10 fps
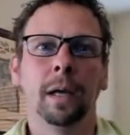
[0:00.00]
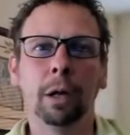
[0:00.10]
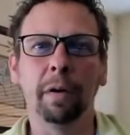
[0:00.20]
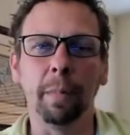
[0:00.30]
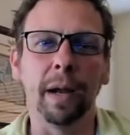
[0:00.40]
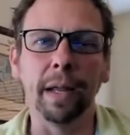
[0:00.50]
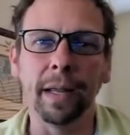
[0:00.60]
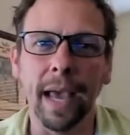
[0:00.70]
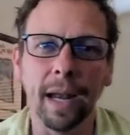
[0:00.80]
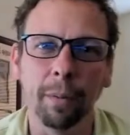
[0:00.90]
Hello,
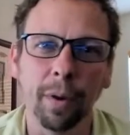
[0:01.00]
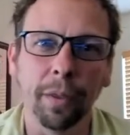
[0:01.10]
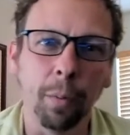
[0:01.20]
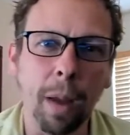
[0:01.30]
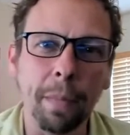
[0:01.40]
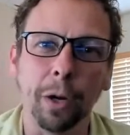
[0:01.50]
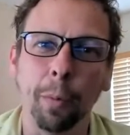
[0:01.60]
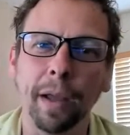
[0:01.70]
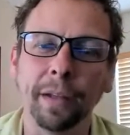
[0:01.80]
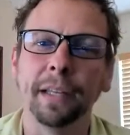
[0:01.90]
everybody. Adam with
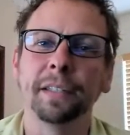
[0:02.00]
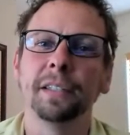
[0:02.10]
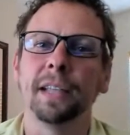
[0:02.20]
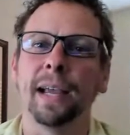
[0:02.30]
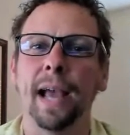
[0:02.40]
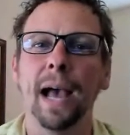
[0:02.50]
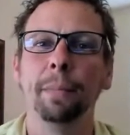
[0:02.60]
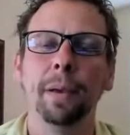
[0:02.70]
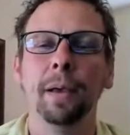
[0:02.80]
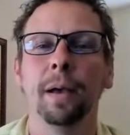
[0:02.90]

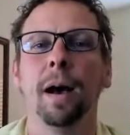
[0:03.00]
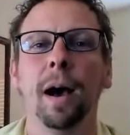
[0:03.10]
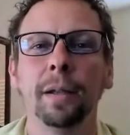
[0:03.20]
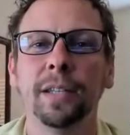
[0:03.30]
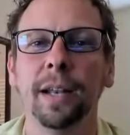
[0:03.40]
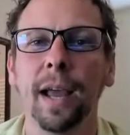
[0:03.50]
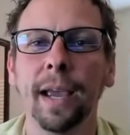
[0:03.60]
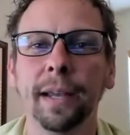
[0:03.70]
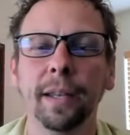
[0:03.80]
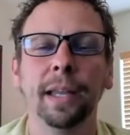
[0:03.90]
WinemakerWineTastings.com.
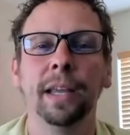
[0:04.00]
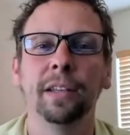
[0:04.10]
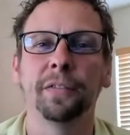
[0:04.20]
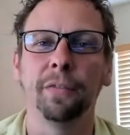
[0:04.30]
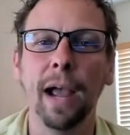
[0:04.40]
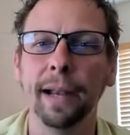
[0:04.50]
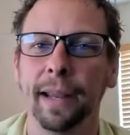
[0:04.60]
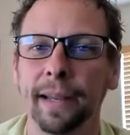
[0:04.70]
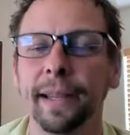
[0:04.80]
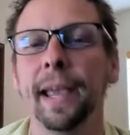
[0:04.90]
Tonight is
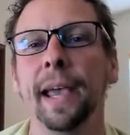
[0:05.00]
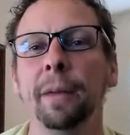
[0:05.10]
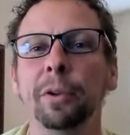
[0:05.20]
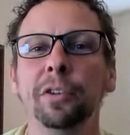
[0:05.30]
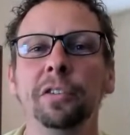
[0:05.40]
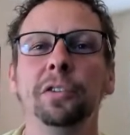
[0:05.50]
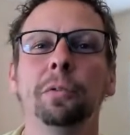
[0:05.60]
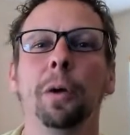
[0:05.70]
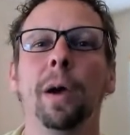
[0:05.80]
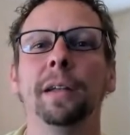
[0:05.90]
Friday, and we usually
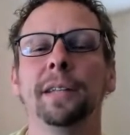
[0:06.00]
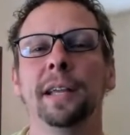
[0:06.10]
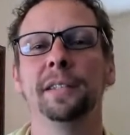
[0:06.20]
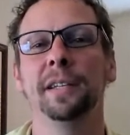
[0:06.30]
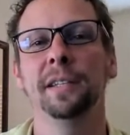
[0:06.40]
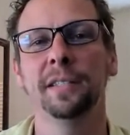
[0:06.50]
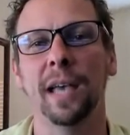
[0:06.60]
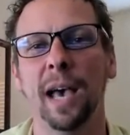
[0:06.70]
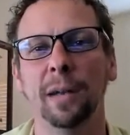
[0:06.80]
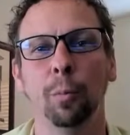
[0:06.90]
do our wine tastings
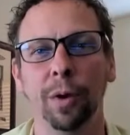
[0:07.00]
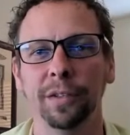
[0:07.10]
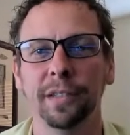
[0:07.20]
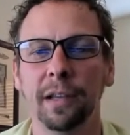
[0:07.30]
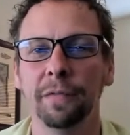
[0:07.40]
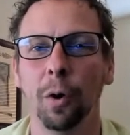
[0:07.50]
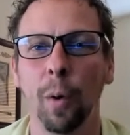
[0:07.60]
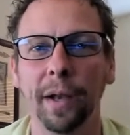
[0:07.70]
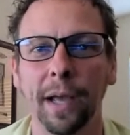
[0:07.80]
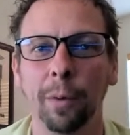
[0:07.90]
on Wednesday for a
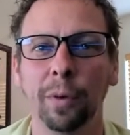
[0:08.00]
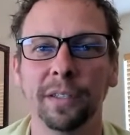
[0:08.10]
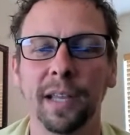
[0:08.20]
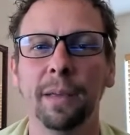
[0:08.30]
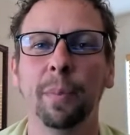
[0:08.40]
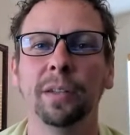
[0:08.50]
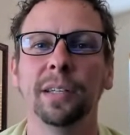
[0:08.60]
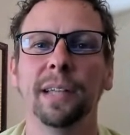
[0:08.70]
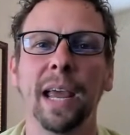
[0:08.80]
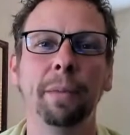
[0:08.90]
Wine Down Wednesday. But
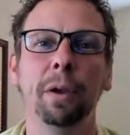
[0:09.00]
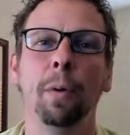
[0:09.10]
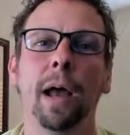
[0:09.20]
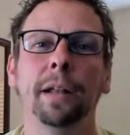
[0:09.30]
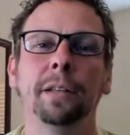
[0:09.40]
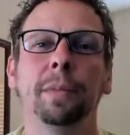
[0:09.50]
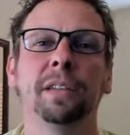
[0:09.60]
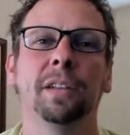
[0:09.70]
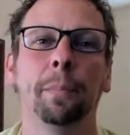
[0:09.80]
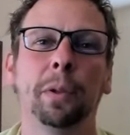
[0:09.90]
today we wanted to
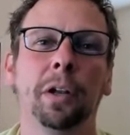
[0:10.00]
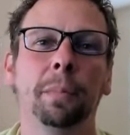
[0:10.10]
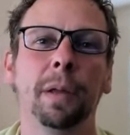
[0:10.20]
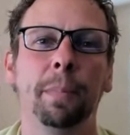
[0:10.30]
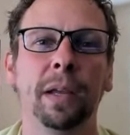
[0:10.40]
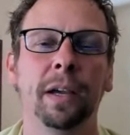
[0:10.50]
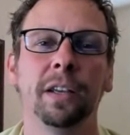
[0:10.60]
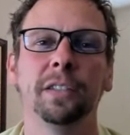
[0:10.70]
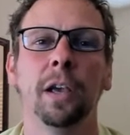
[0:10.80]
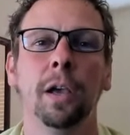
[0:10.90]
mix it up a little bit
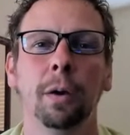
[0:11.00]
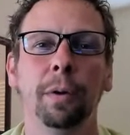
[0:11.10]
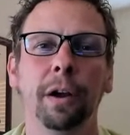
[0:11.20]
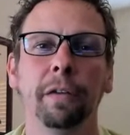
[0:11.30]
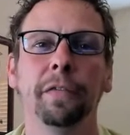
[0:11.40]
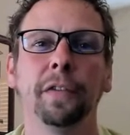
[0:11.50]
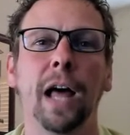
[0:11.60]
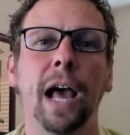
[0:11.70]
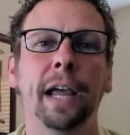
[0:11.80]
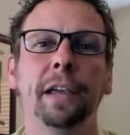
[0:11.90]
because we are
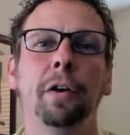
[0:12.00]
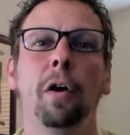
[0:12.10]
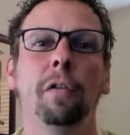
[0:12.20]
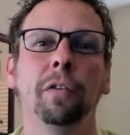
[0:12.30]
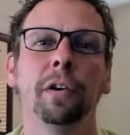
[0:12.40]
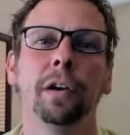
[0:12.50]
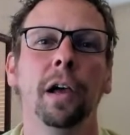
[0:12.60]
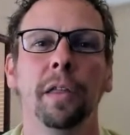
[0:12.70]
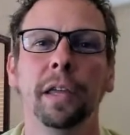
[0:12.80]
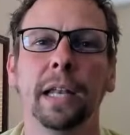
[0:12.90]
flying over
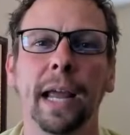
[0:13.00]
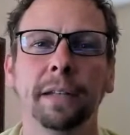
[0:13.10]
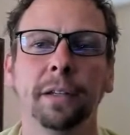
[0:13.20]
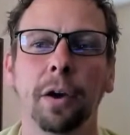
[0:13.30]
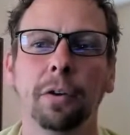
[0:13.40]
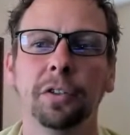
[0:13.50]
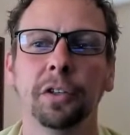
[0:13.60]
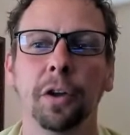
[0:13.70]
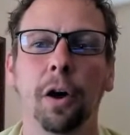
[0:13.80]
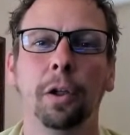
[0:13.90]
the Atlantic
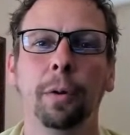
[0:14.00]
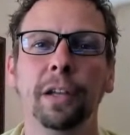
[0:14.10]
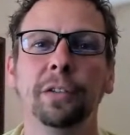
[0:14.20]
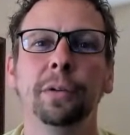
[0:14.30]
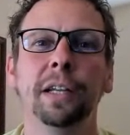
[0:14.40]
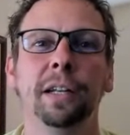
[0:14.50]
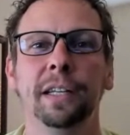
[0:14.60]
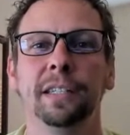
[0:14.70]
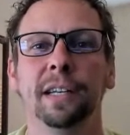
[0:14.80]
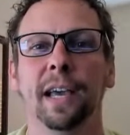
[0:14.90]
Ocean all the way to
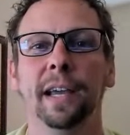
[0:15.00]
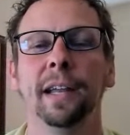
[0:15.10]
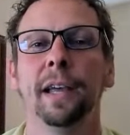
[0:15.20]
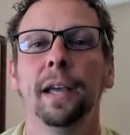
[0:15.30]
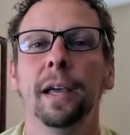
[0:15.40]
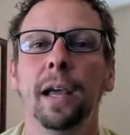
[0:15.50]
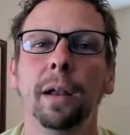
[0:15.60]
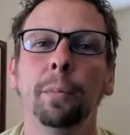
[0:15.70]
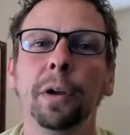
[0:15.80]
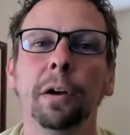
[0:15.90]
Italy tonight,
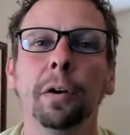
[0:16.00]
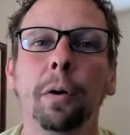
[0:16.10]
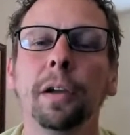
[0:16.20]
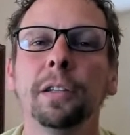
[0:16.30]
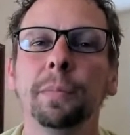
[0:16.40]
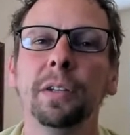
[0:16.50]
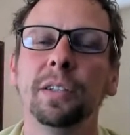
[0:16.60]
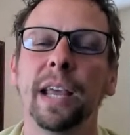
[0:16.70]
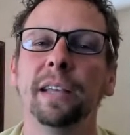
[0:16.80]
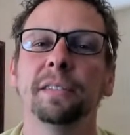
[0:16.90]
and we are going to be
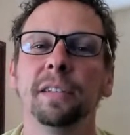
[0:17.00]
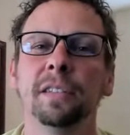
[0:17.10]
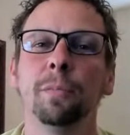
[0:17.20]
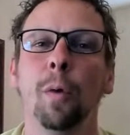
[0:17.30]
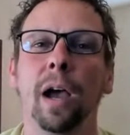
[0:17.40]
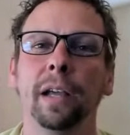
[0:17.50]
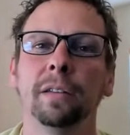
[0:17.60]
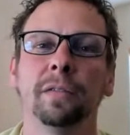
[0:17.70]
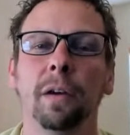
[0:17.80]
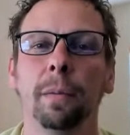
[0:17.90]
tasting some
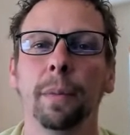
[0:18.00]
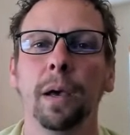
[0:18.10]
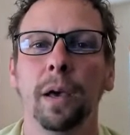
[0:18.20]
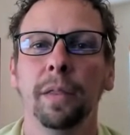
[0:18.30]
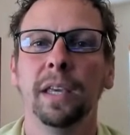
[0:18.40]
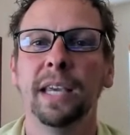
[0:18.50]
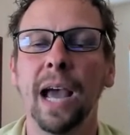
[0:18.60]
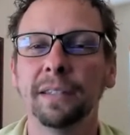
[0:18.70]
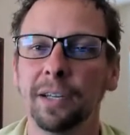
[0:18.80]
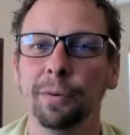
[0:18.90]
wines from the
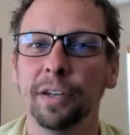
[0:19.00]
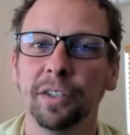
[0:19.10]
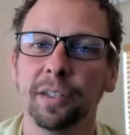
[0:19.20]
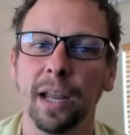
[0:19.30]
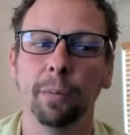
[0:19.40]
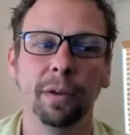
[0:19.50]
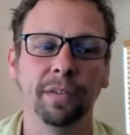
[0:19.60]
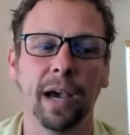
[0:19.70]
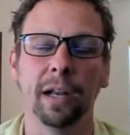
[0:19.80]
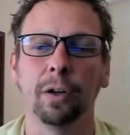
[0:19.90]
Chianti region. And
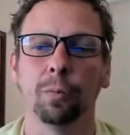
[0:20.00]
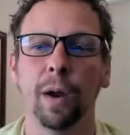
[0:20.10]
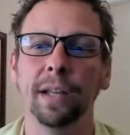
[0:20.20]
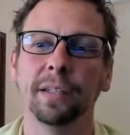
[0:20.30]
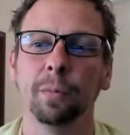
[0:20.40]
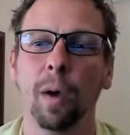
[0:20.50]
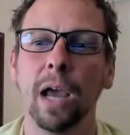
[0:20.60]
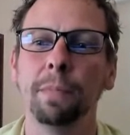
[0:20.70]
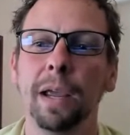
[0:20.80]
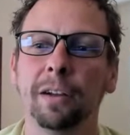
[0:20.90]
we've got a great
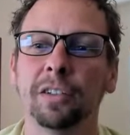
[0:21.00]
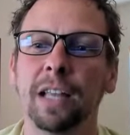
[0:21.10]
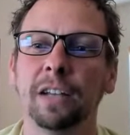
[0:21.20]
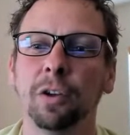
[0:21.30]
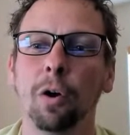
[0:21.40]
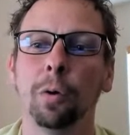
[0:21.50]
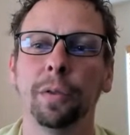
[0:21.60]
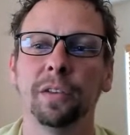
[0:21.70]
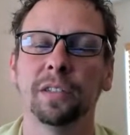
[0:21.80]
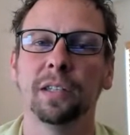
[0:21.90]
winemaker slash owner
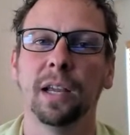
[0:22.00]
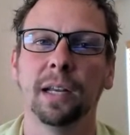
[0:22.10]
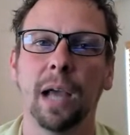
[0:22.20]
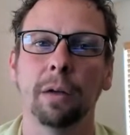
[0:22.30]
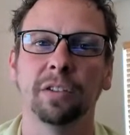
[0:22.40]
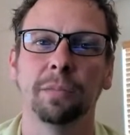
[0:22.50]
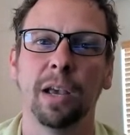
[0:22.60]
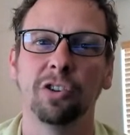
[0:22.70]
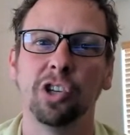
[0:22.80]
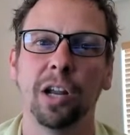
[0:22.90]
with us tonight,
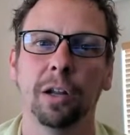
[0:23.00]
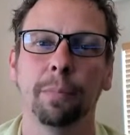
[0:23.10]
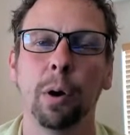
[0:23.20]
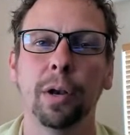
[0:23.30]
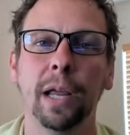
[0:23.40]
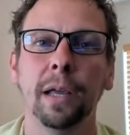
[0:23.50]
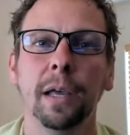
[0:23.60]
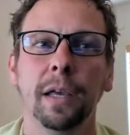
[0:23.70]
Sebastiano Cappone.